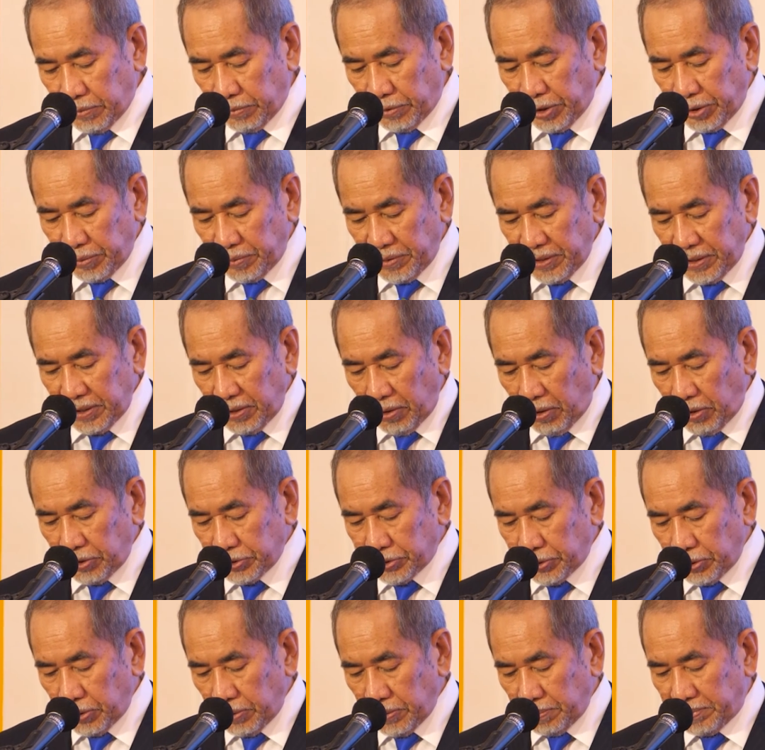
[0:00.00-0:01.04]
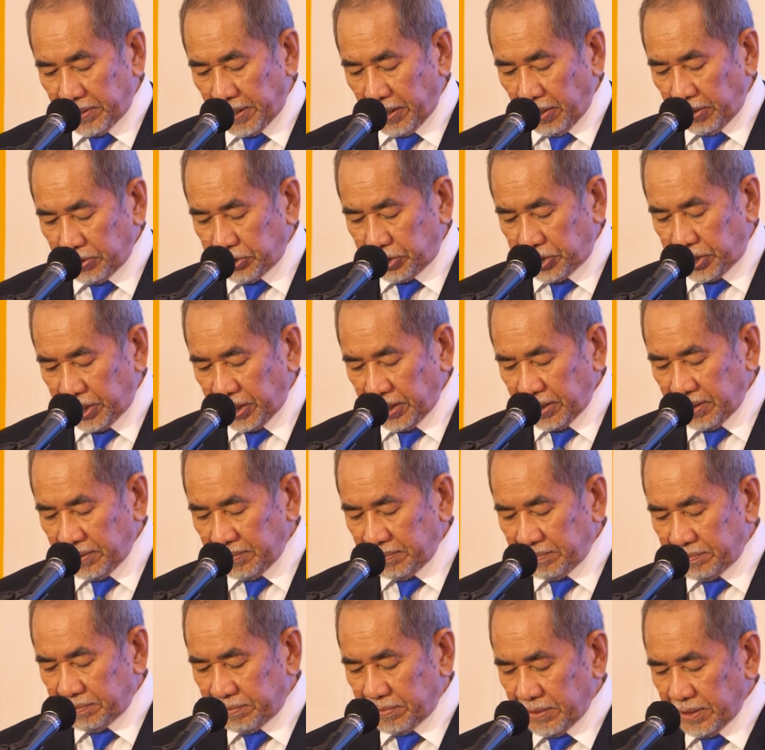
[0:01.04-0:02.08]
We will also be
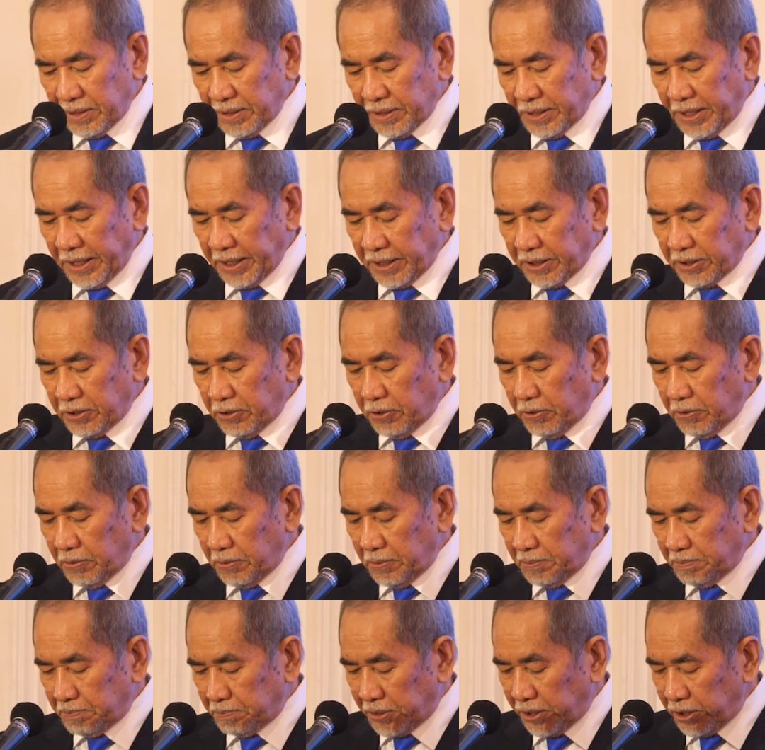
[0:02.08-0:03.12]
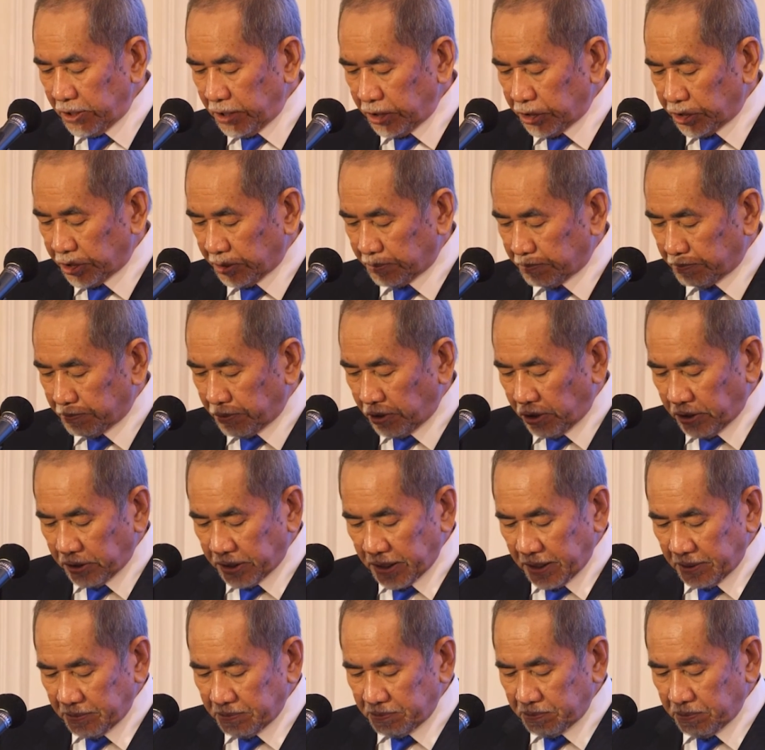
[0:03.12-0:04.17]
launching Technopreneurship
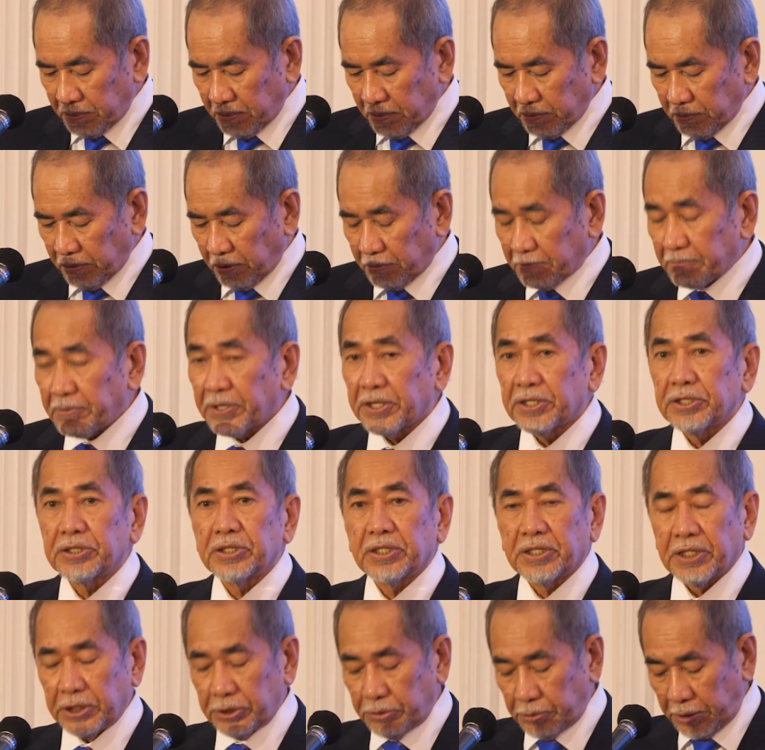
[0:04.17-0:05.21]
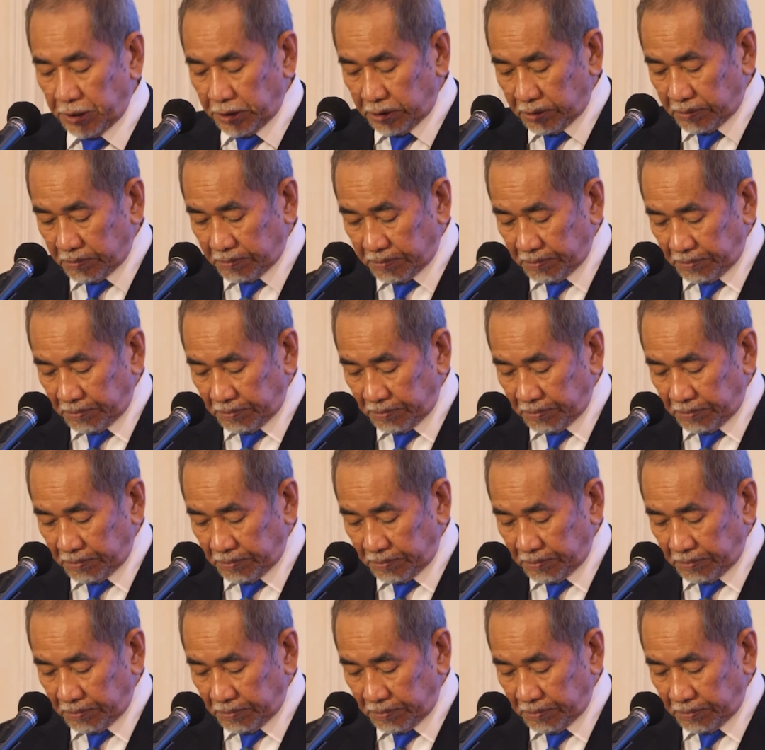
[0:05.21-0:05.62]
Program for fresh graduates,